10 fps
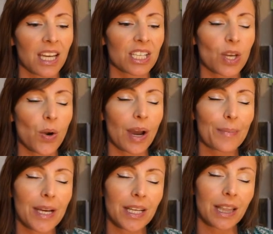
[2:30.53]
So I'm
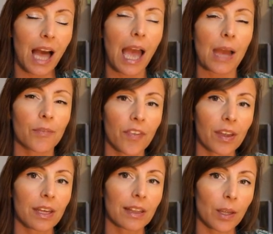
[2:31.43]
not gonna lie, I'm
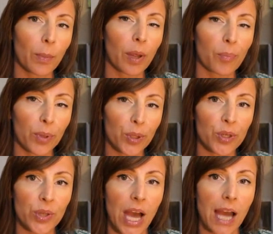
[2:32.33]
feeling a little bit
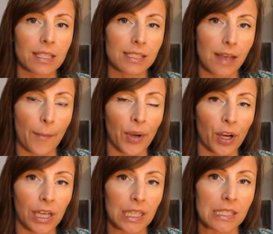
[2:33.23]
blue that
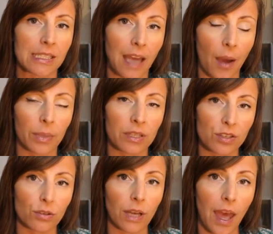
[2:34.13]
summer is coming
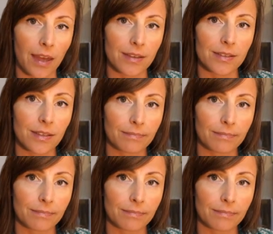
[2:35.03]
to an end.